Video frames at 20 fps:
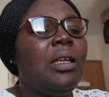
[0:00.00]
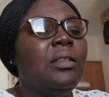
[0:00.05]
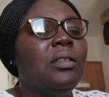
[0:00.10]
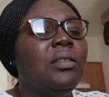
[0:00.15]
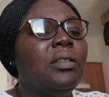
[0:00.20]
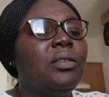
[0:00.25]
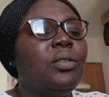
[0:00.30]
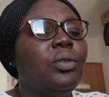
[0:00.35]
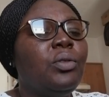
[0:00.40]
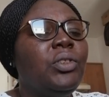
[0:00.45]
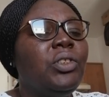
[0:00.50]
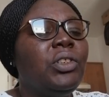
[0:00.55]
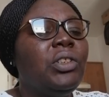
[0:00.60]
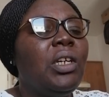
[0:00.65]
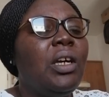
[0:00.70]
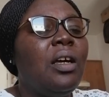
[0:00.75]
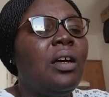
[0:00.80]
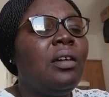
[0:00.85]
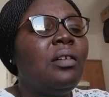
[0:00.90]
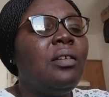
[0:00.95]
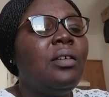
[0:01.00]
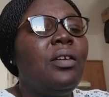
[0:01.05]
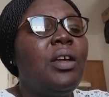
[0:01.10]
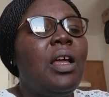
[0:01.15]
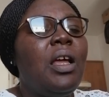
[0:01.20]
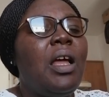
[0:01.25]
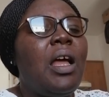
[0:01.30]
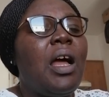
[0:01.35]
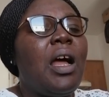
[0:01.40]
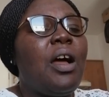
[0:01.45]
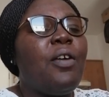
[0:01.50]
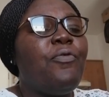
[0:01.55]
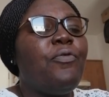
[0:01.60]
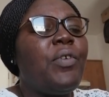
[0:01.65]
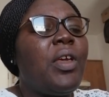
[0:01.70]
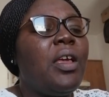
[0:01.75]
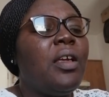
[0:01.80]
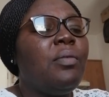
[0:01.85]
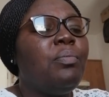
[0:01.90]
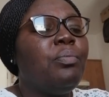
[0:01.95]
and Social
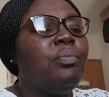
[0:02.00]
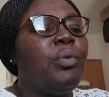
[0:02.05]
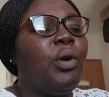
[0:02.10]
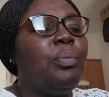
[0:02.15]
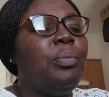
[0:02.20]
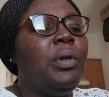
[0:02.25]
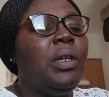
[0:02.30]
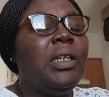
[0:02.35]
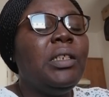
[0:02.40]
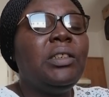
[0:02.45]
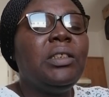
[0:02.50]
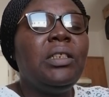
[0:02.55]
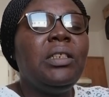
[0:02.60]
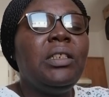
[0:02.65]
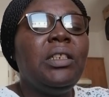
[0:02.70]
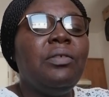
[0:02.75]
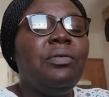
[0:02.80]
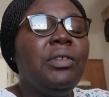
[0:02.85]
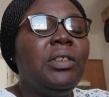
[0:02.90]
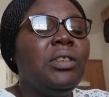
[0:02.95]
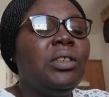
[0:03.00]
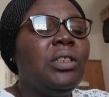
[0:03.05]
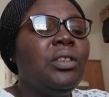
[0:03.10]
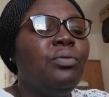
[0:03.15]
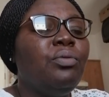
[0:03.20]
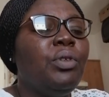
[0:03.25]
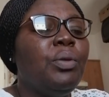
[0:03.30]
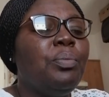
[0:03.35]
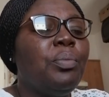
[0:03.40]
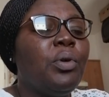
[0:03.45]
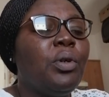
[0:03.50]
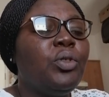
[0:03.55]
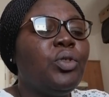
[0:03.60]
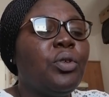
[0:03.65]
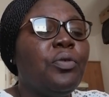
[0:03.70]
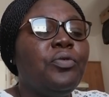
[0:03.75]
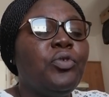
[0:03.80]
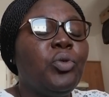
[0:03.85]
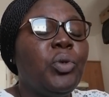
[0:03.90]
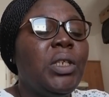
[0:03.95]
Affairs Population Division report
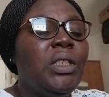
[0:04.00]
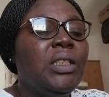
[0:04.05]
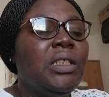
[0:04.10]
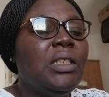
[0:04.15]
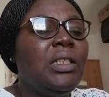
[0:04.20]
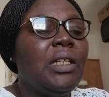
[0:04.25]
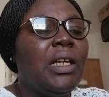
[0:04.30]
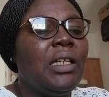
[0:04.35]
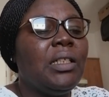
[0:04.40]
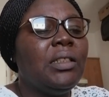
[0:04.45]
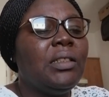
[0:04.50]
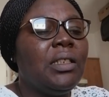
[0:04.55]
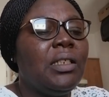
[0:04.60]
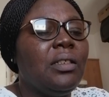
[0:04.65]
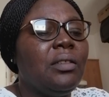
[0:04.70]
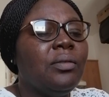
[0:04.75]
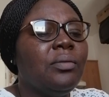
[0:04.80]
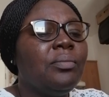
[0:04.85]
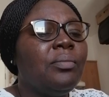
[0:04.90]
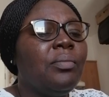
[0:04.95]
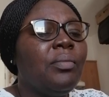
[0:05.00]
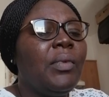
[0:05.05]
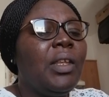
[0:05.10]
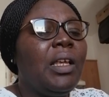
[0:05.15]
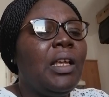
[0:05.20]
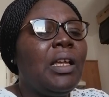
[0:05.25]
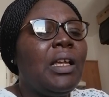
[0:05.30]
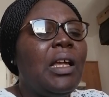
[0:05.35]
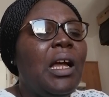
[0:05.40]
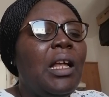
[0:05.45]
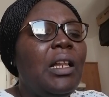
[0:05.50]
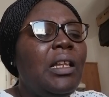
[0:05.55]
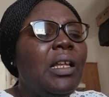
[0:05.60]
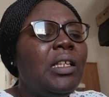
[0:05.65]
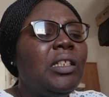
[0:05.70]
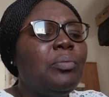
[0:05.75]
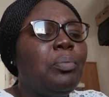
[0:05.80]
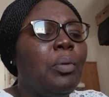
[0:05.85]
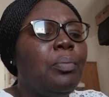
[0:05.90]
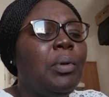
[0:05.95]
of 2019,
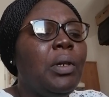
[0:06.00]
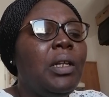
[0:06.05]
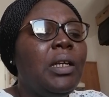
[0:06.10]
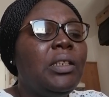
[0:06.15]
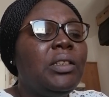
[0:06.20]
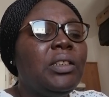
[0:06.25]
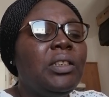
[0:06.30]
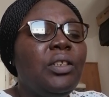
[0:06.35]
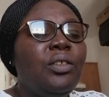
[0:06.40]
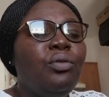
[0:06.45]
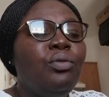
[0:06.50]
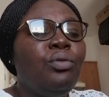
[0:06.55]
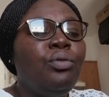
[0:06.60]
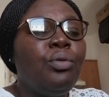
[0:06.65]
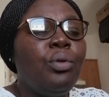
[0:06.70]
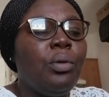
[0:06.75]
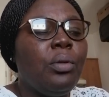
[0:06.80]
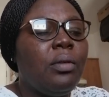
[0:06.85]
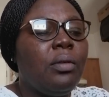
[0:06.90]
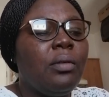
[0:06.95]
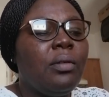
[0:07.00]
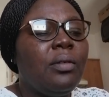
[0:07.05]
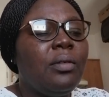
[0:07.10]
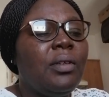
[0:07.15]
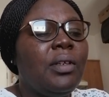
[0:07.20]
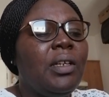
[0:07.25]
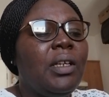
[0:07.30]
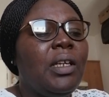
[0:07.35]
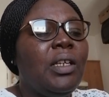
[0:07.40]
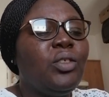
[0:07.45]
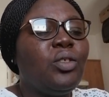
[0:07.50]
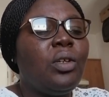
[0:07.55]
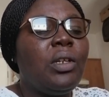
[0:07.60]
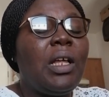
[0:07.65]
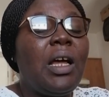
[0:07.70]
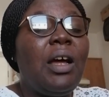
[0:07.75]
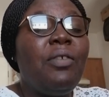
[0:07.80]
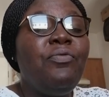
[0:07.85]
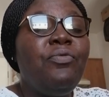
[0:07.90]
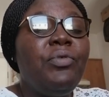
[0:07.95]
Ghana's population growth is
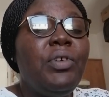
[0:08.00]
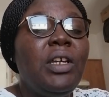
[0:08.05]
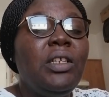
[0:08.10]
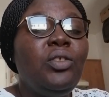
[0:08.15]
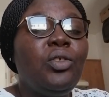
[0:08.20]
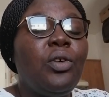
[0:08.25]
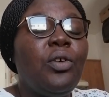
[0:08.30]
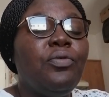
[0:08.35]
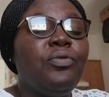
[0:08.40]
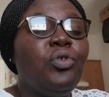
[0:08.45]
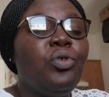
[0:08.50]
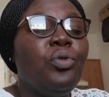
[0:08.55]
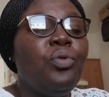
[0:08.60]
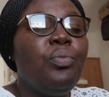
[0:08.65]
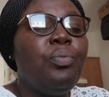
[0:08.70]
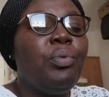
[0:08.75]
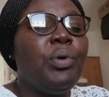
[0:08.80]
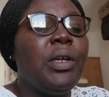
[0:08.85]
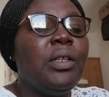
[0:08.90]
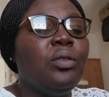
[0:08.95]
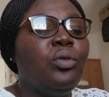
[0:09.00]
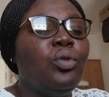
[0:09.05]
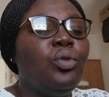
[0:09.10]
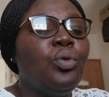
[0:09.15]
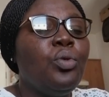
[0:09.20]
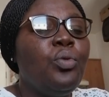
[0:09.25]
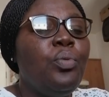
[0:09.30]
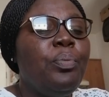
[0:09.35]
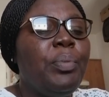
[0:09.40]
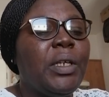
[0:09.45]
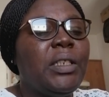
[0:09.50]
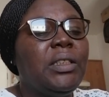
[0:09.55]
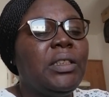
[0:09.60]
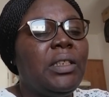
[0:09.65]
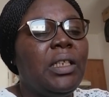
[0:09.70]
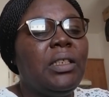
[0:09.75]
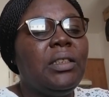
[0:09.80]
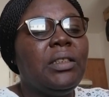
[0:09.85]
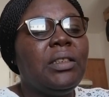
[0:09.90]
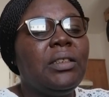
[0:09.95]
on average of
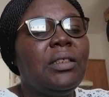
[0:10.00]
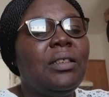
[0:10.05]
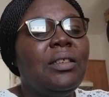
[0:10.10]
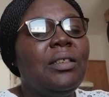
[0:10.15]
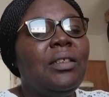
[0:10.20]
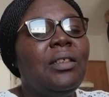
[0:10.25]
2.2%